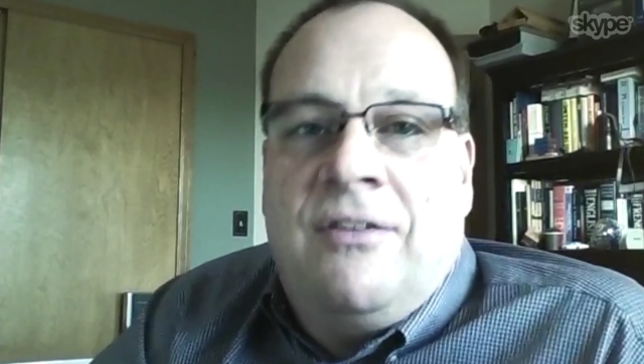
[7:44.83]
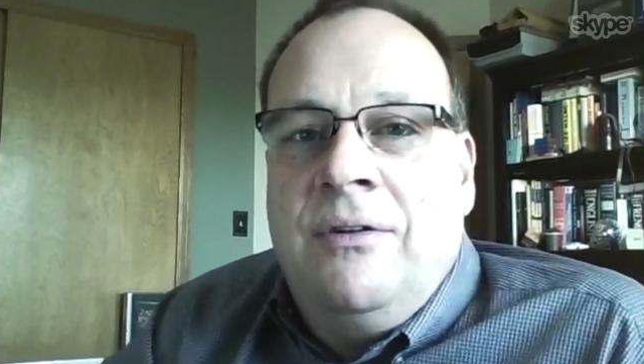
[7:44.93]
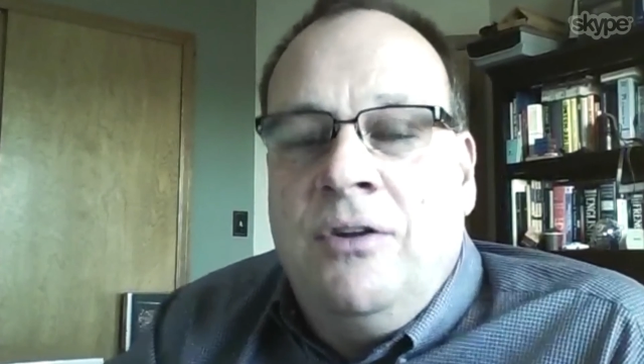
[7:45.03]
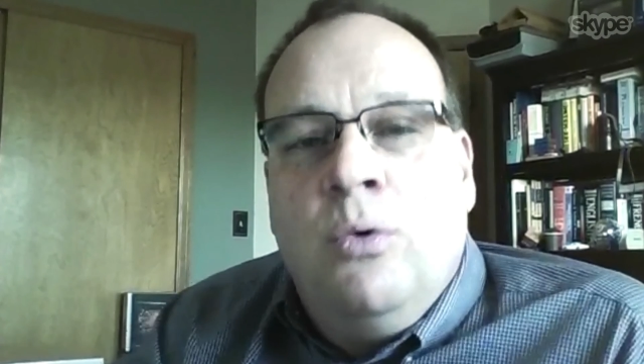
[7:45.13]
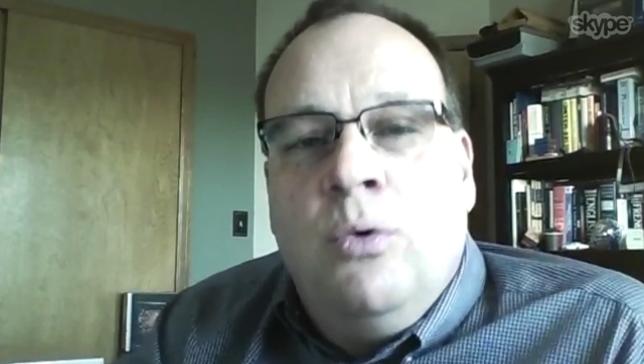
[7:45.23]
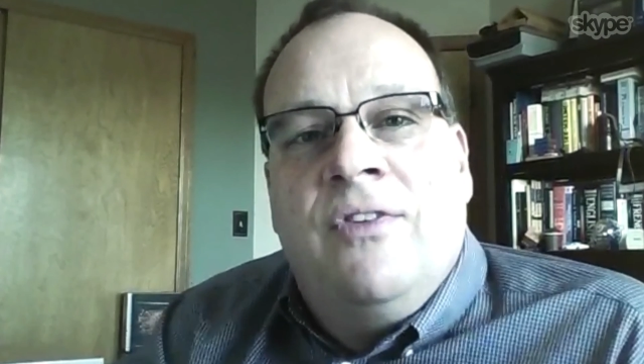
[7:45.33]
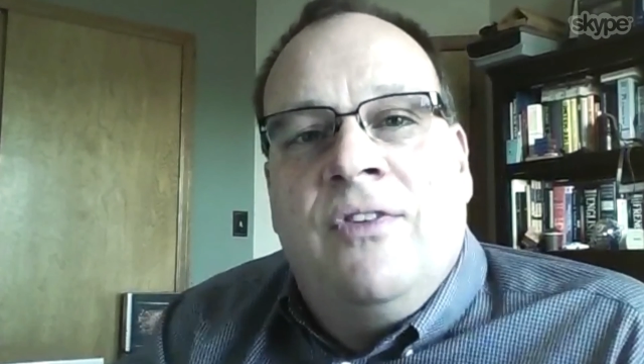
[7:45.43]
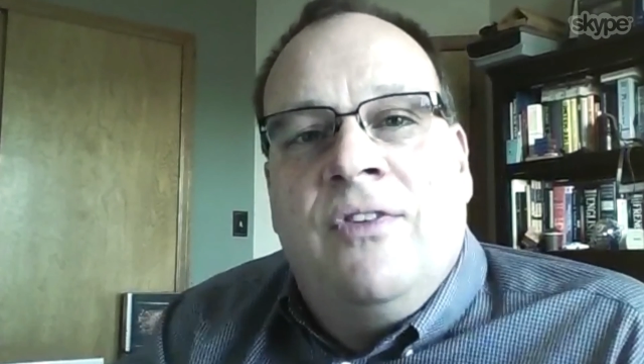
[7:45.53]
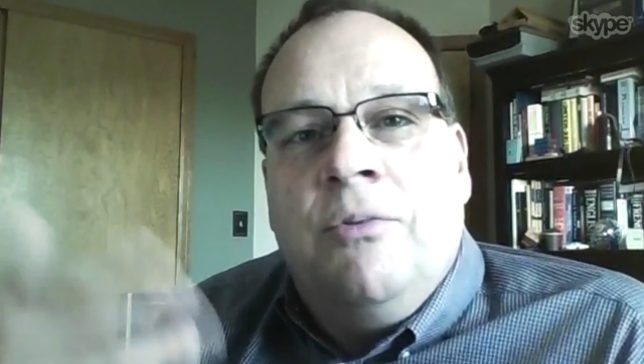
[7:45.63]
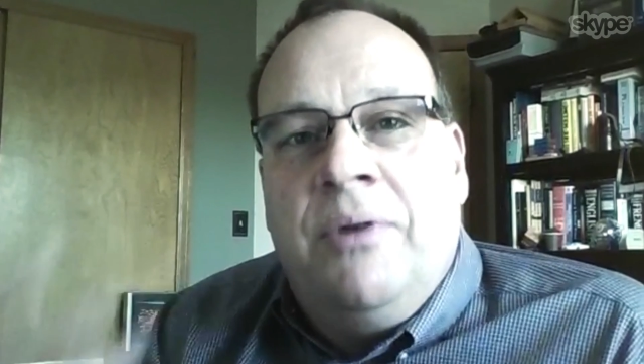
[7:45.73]
You always
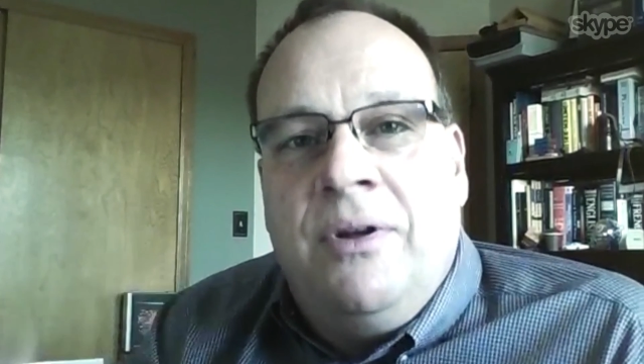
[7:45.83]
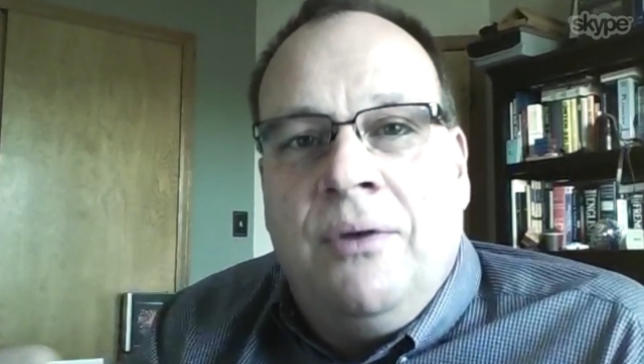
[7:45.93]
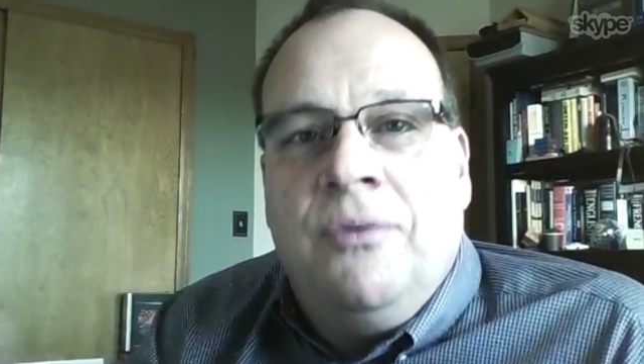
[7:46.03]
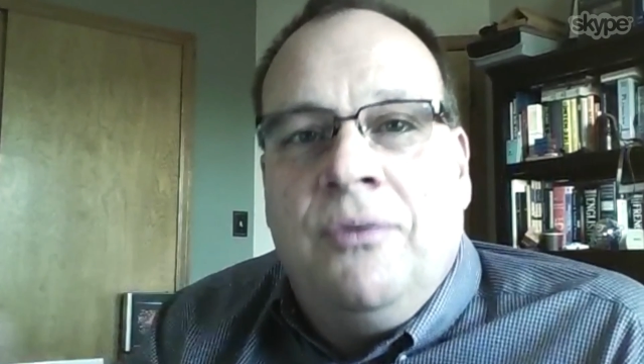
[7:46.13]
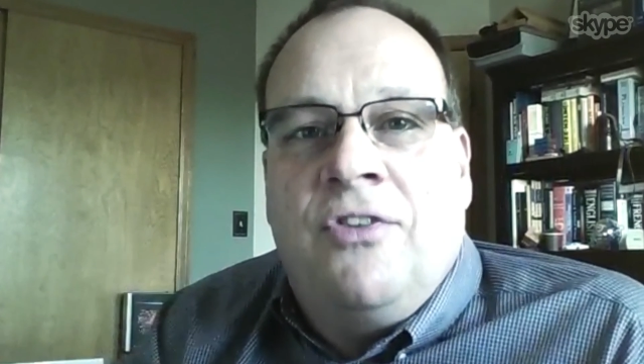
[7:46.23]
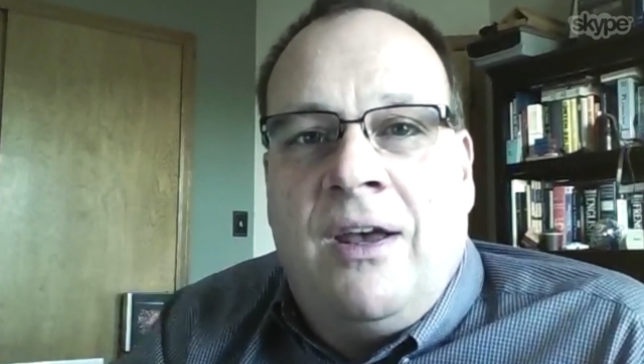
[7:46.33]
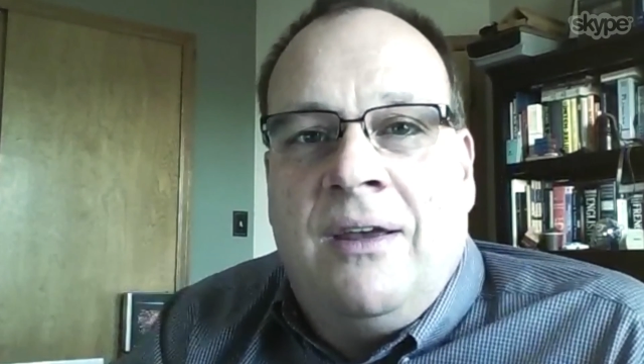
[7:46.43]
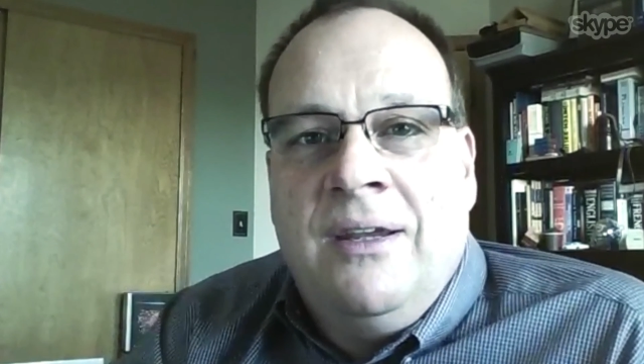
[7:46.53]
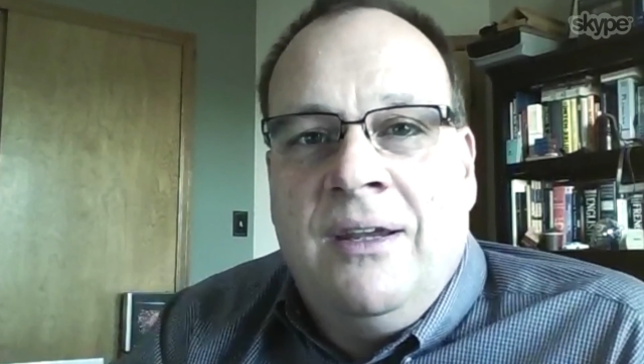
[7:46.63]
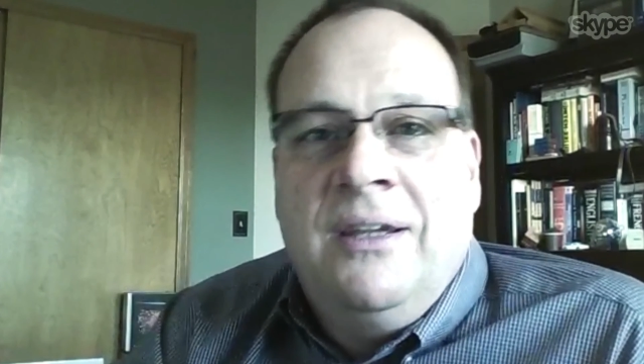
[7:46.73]
have to produce
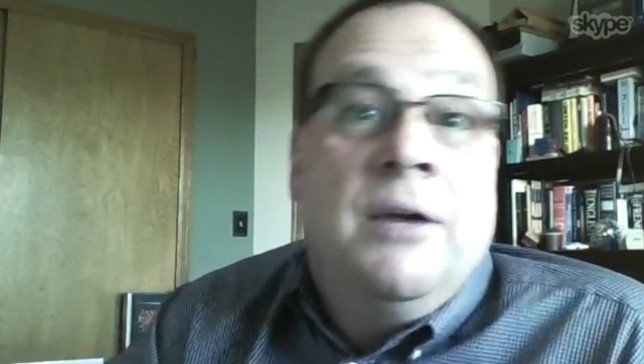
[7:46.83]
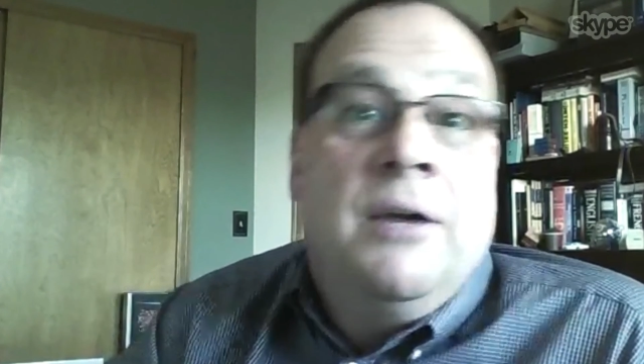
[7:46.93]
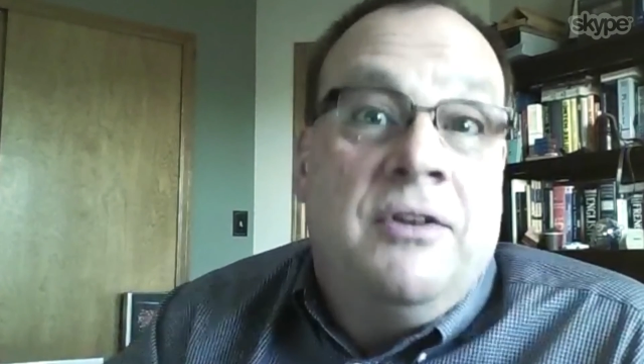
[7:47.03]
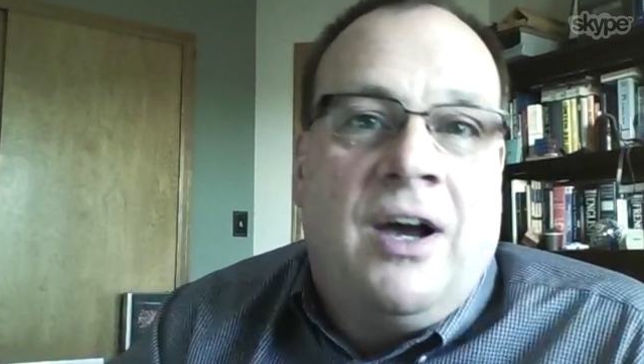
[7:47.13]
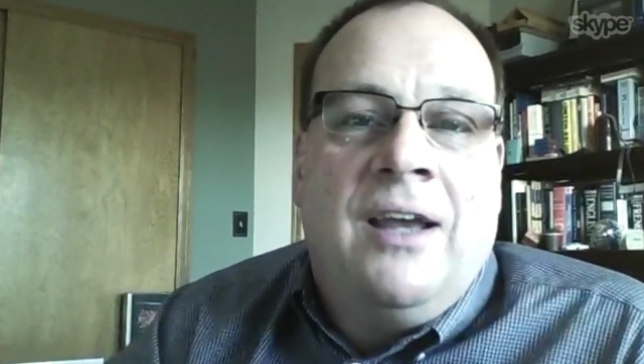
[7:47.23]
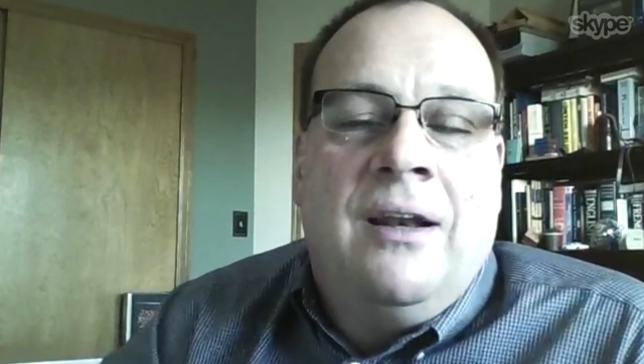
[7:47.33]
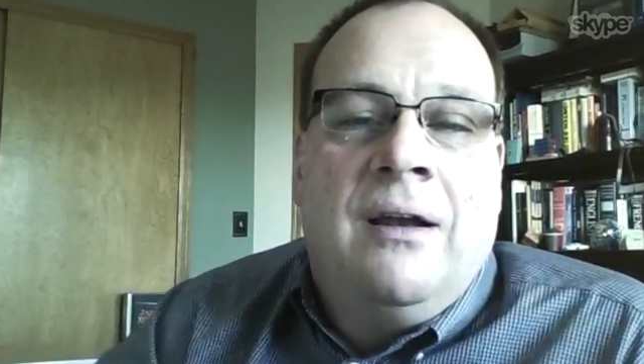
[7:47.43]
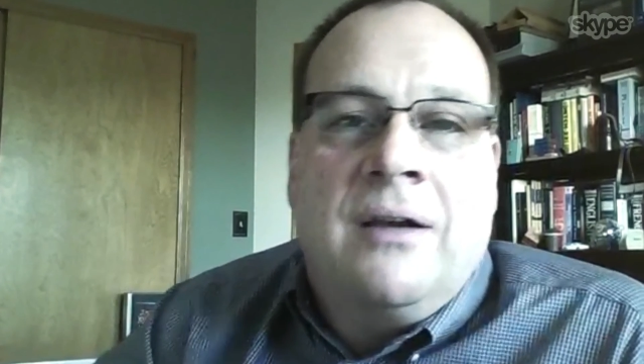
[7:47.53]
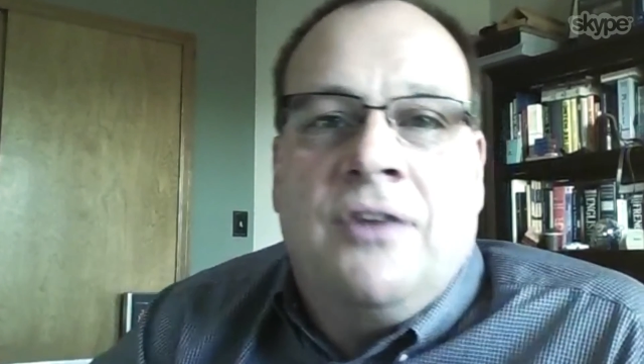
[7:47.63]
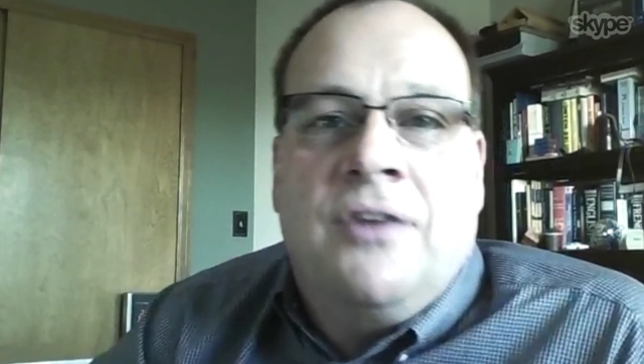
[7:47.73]
a
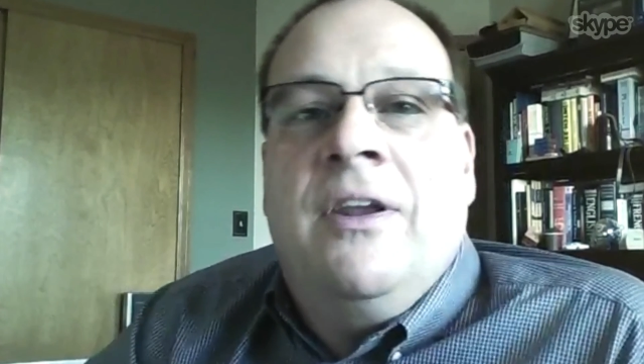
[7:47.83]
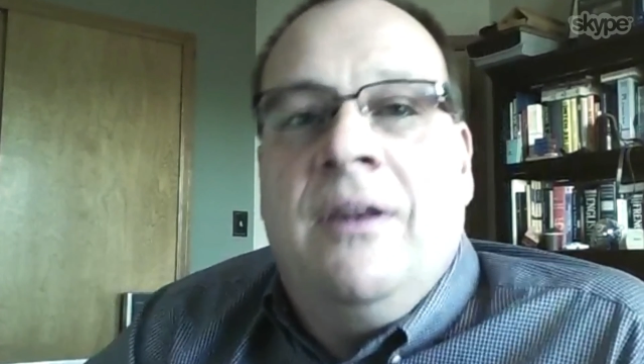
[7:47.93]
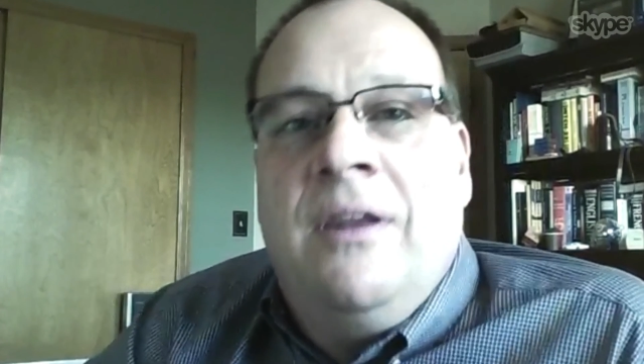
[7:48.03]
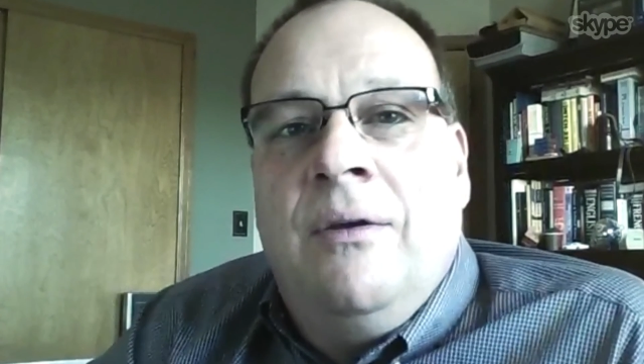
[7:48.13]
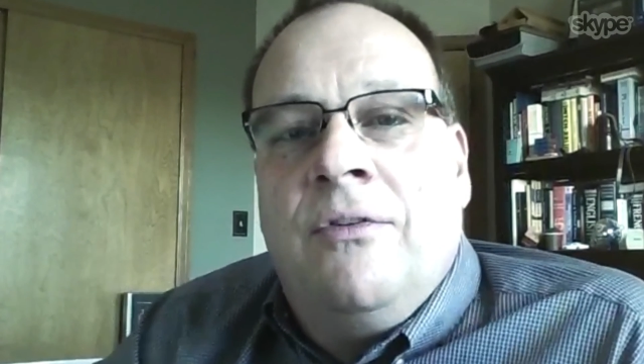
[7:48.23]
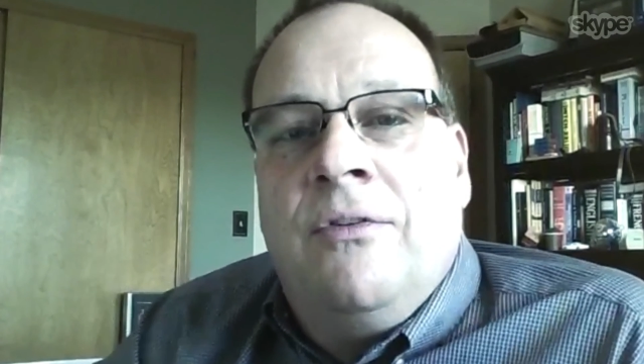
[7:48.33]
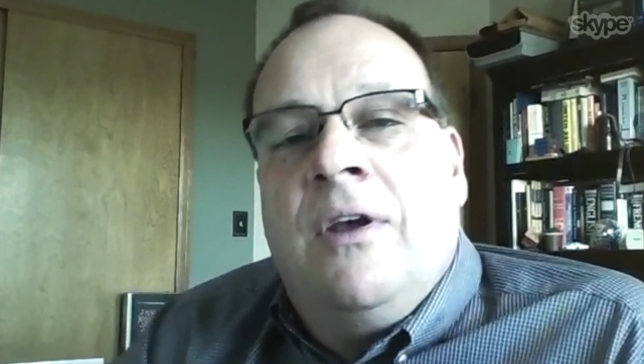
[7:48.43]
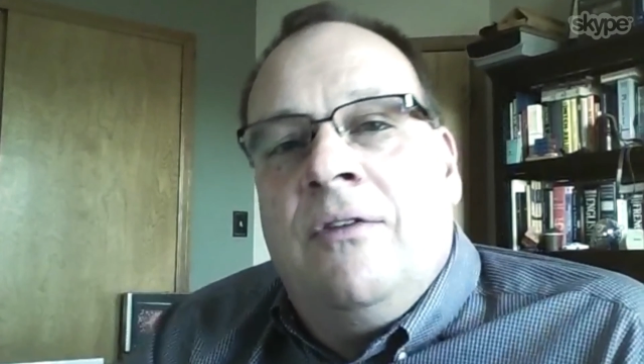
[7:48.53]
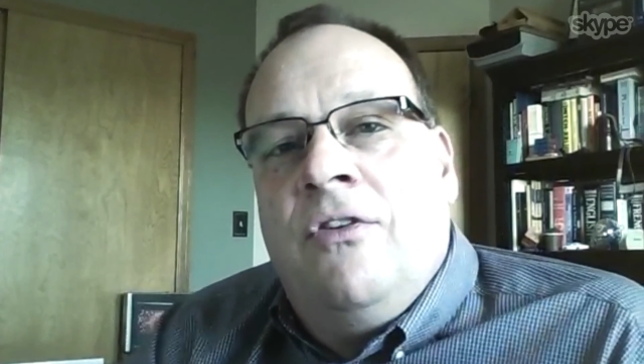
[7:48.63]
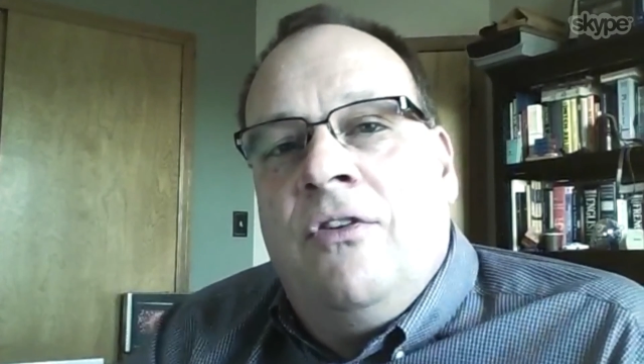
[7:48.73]
dialogue asking the user
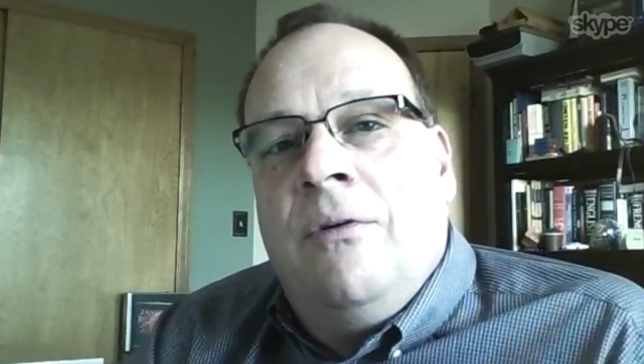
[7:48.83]
to